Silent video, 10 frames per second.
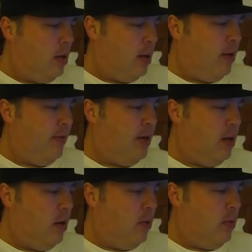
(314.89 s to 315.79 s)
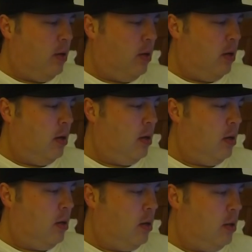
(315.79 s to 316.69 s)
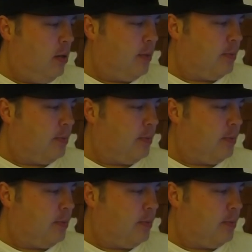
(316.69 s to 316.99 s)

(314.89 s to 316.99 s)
I don't even know. I